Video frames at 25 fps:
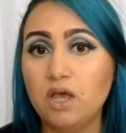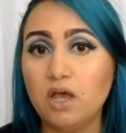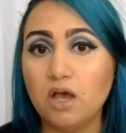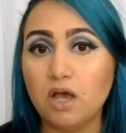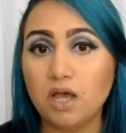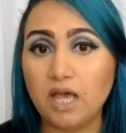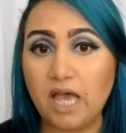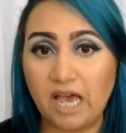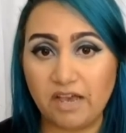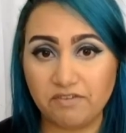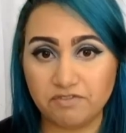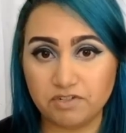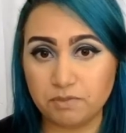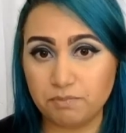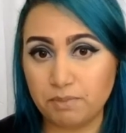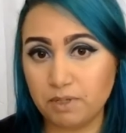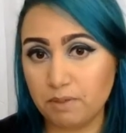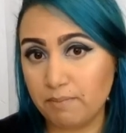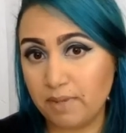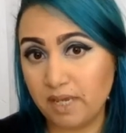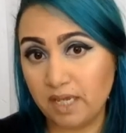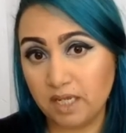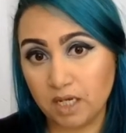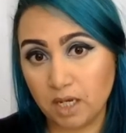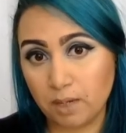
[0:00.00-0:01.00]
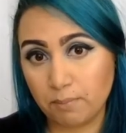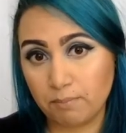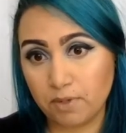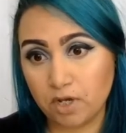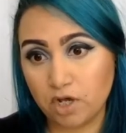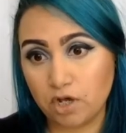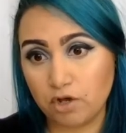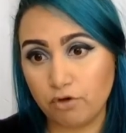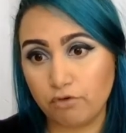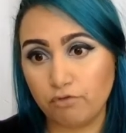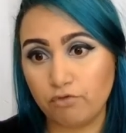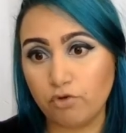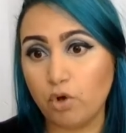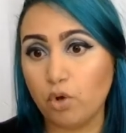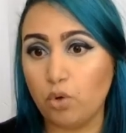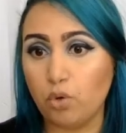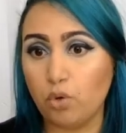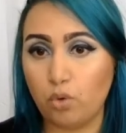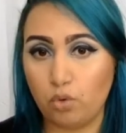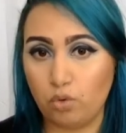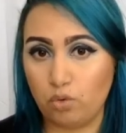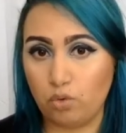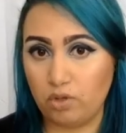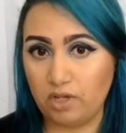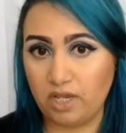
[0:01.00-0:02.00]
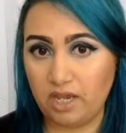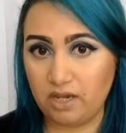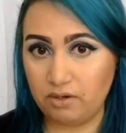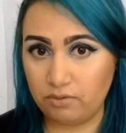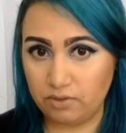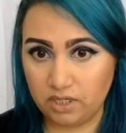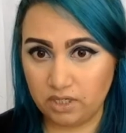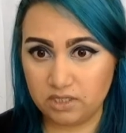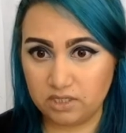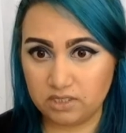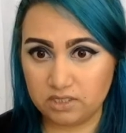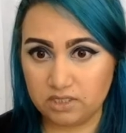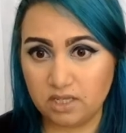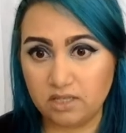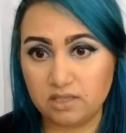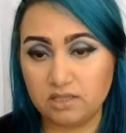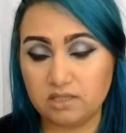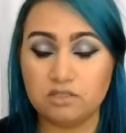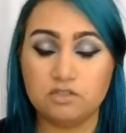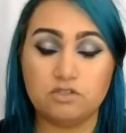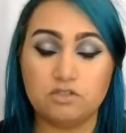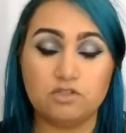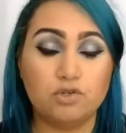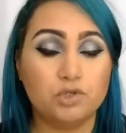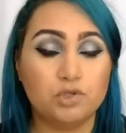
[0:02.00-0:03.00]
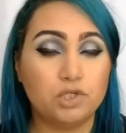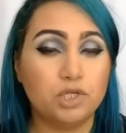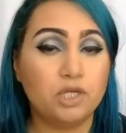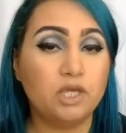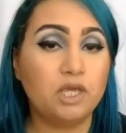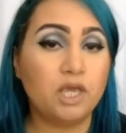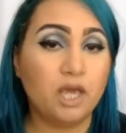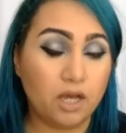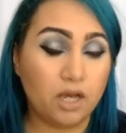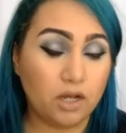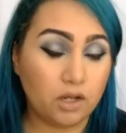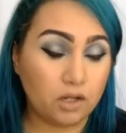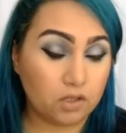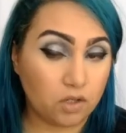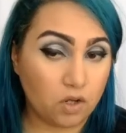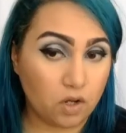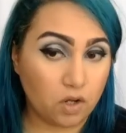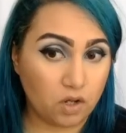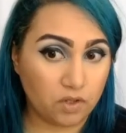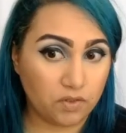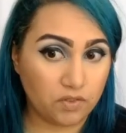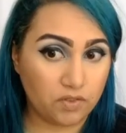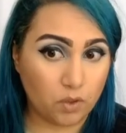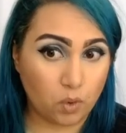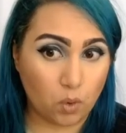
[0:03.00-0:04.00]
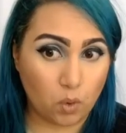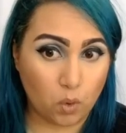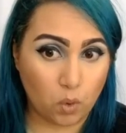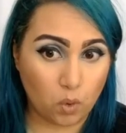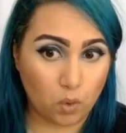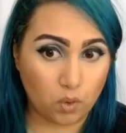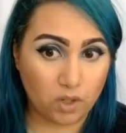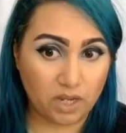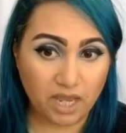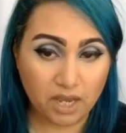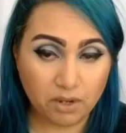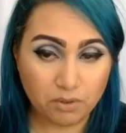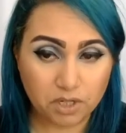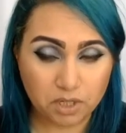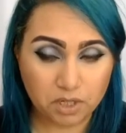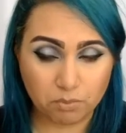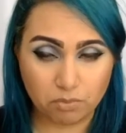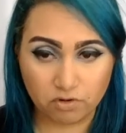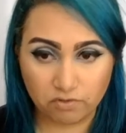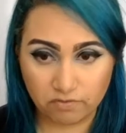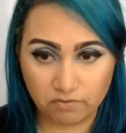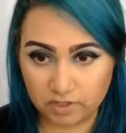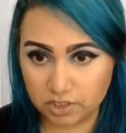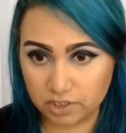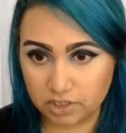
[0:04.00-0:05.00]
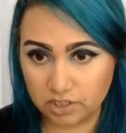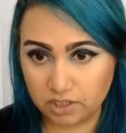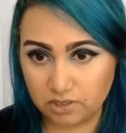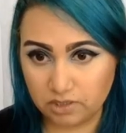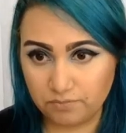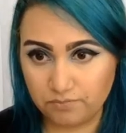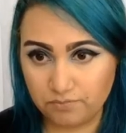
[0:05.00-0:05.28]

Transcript: have to be made up of whole counties, and this is usually called the whole county provision.